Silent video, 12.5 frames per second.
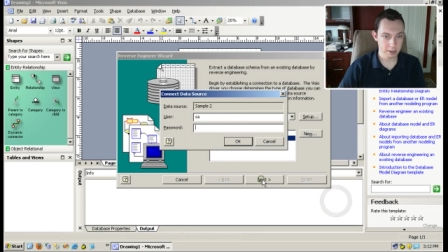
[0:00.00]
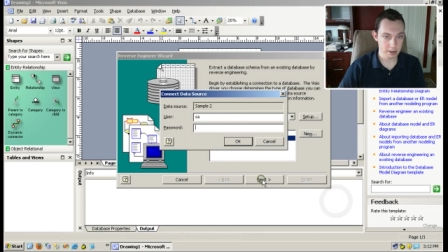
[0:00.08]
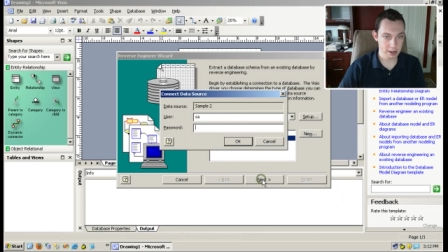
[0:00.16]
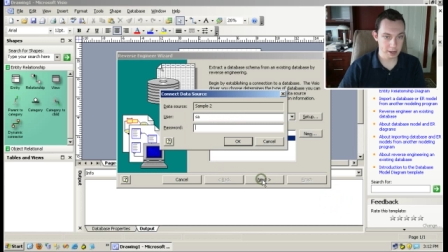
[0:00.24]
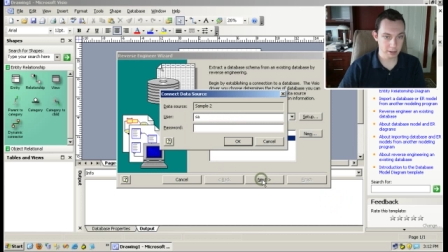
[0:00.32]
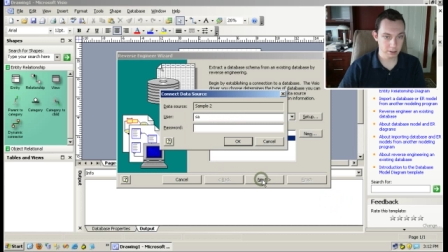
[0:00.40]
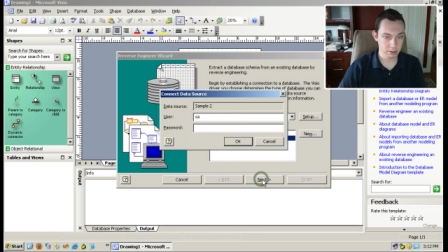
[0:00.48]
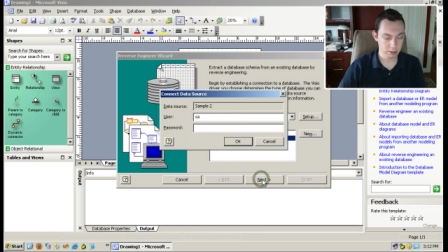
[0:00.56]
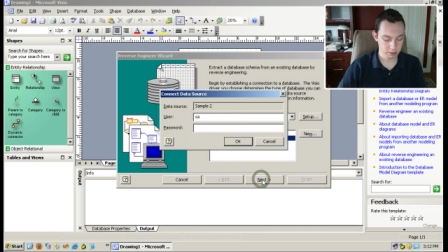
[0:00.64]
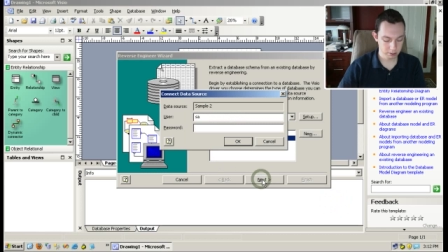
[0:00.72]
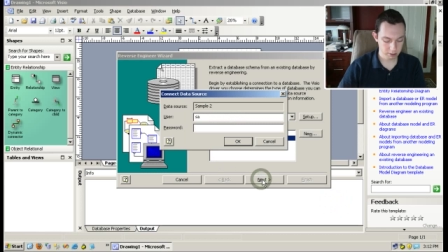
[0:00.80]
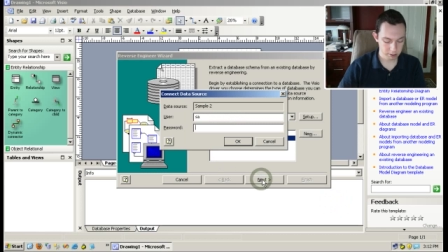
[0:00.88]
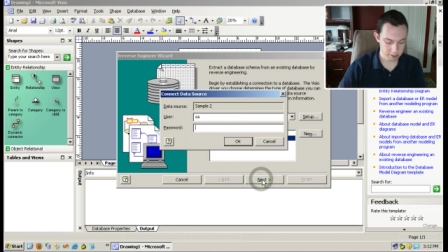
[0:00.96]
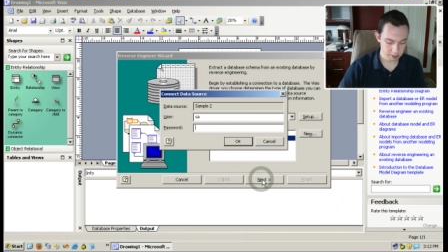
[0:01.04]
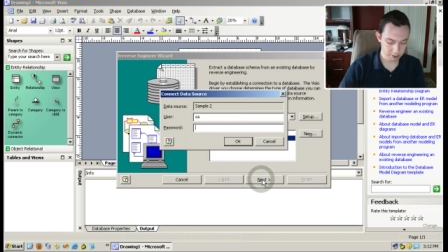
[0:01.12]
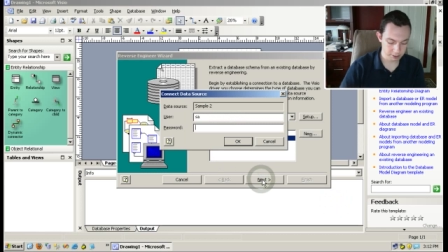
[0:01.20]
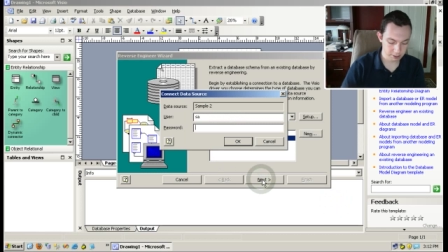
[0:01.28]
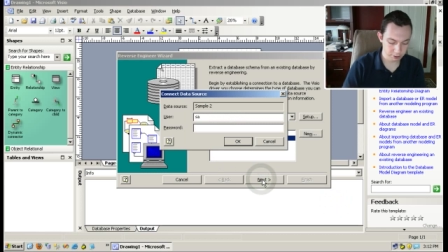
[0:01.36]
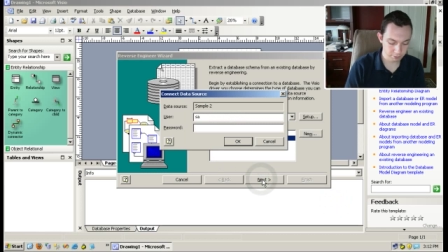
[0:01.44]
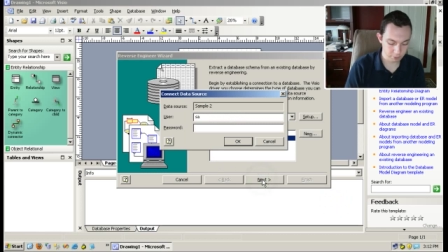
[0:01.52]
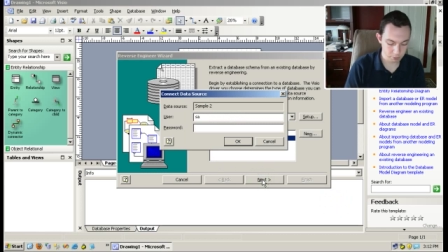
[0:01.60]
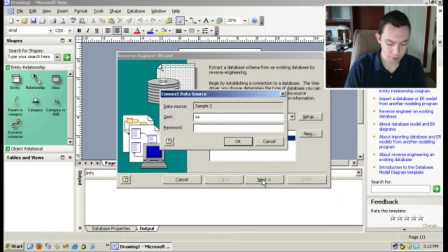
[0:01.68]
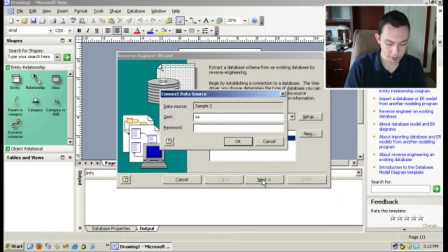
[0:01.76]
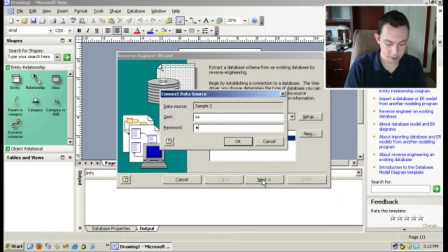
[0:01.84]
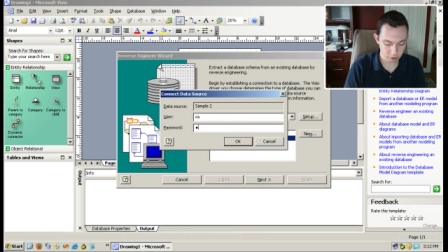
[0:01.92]
next, does ask you for a
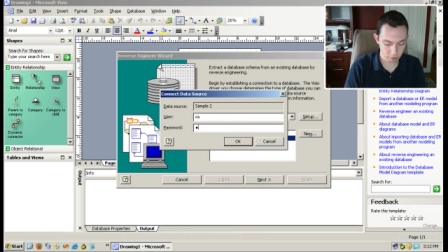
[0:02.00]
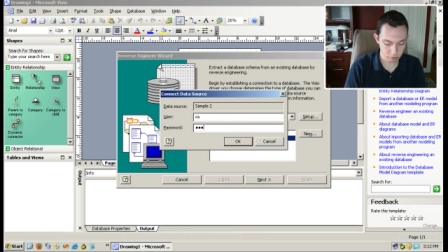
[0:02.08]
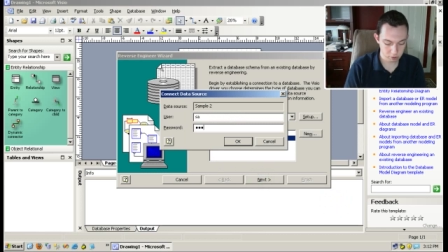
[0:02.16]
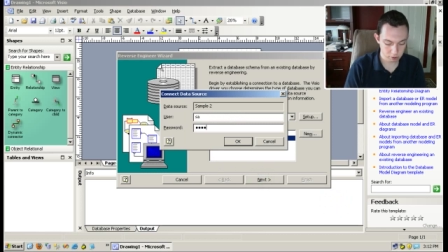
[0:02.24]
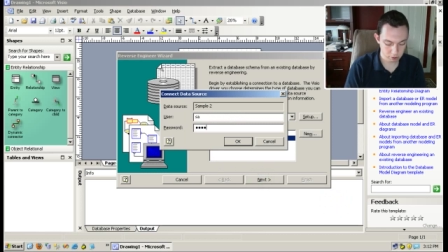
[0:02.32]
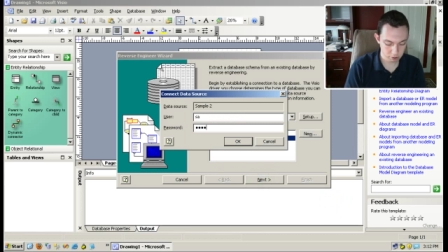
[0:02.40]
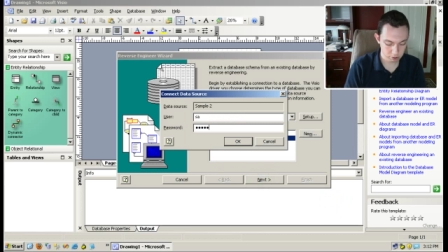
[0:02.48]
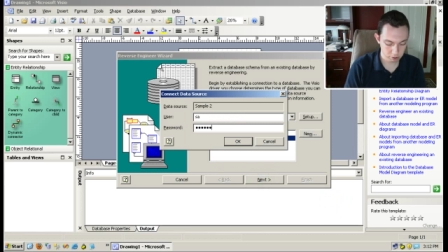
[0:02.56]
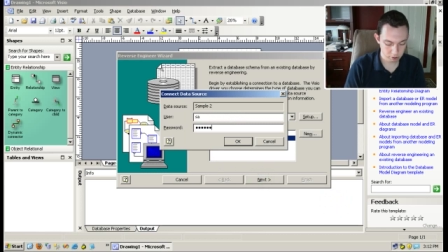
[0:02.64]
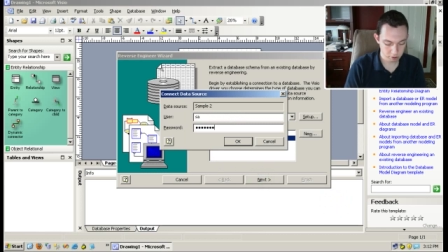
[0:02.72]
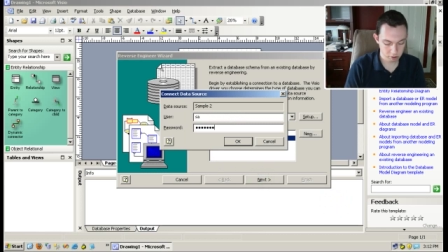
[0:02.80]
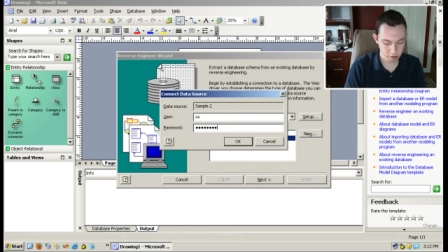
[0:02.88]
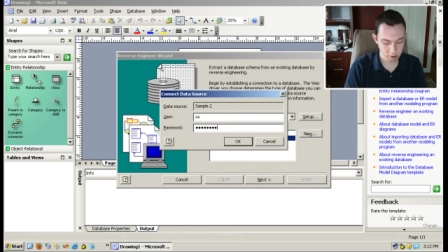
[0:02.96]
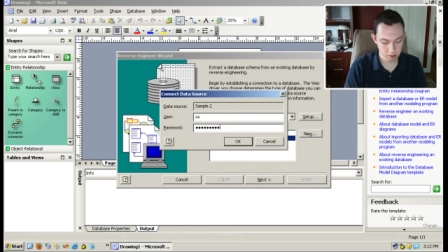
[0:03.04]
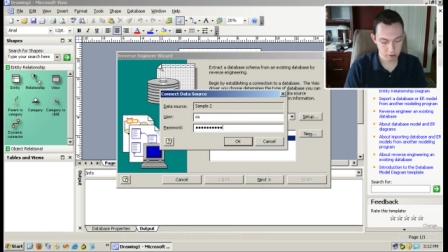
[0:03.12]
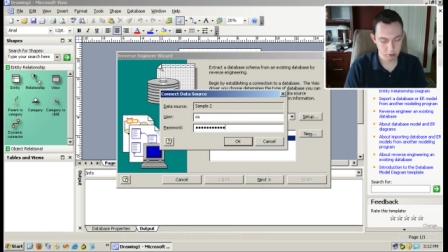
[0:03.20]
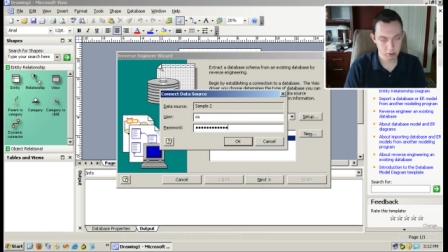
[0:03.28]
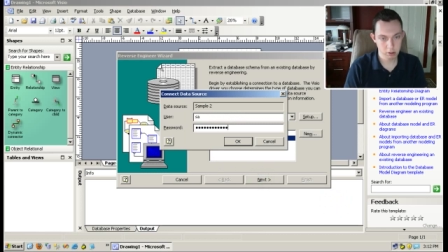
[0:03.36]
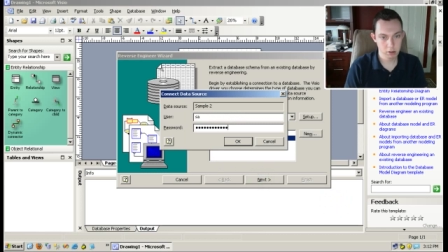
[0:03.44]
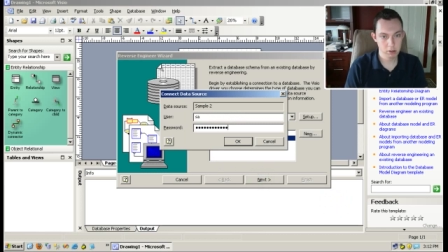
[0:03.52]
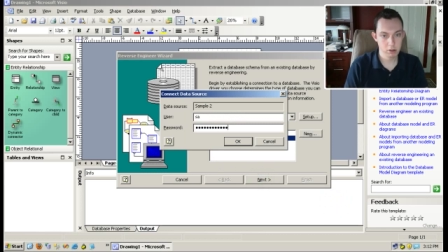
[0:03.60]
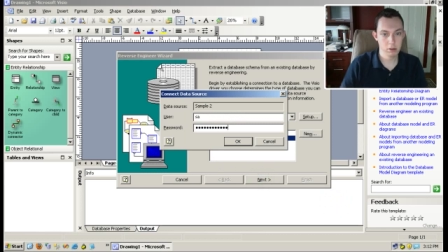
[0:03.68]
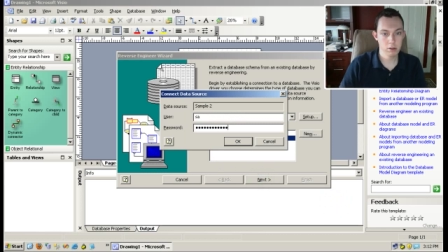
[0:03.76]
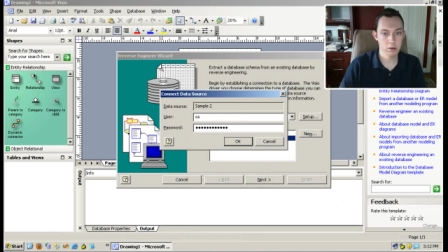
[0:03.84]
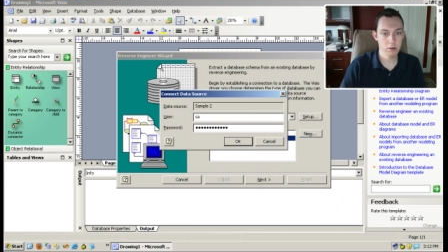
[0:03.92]
password.
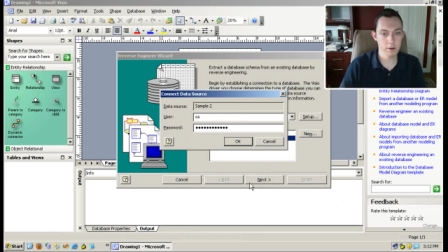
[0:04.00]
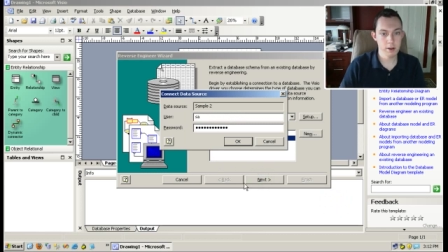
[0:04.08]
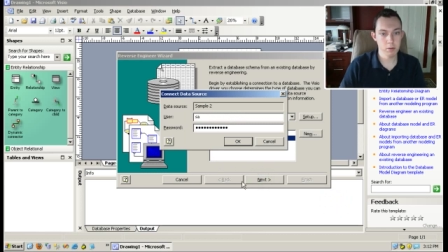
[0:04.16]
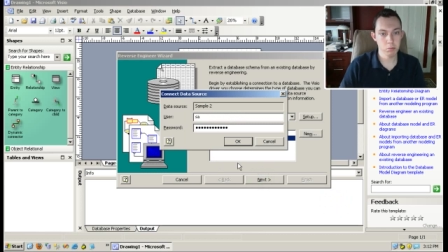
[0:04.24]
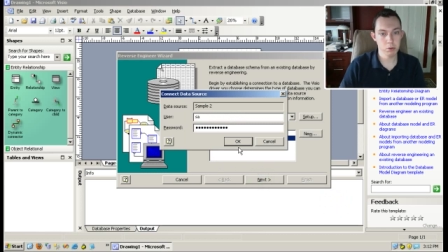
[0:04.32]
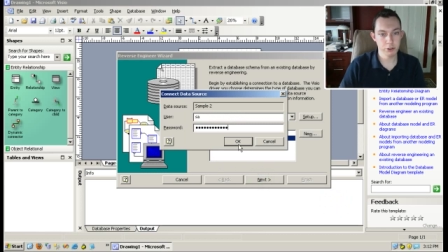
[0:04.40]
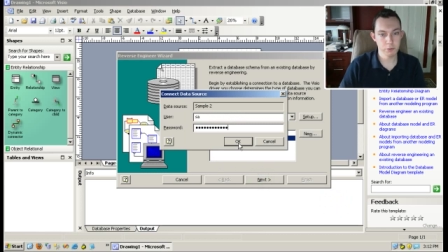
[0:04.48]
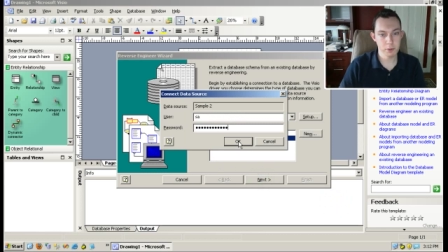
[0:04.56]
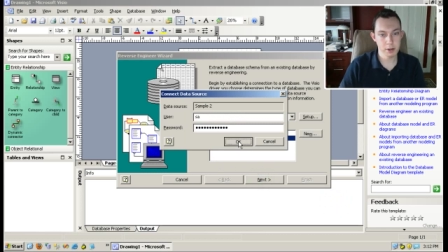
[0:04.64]
Go ahead and punch your